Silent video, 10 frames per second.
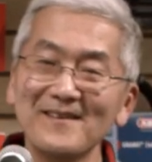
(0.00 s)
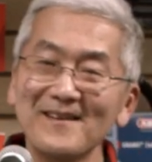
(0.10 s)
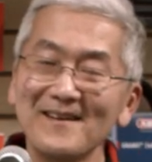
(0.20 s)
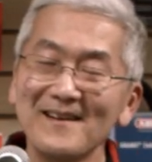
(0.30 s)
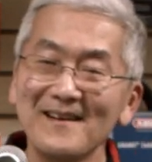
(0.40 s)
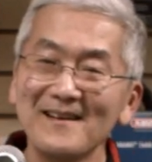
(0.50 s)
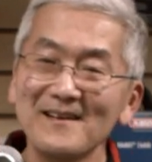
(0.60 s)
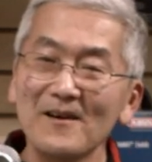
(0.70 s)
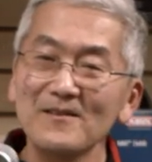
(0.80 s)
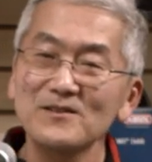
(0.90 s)
Uh,
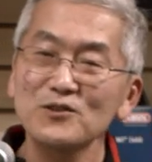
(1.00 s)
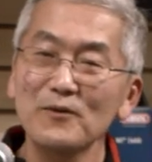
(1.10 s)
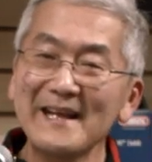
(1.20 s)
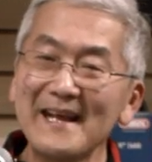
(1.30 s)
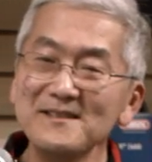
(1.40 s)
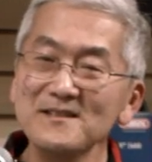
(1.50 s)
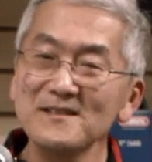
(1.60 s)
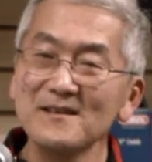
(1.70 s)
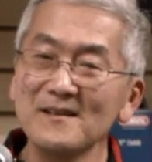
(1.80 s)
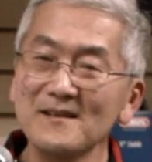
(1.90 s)
20,
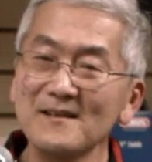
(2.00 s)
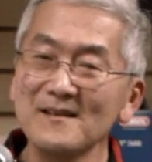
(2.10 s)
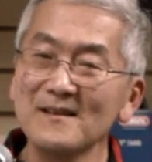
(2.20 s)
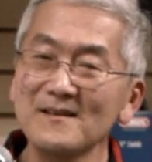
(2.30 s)
I think they're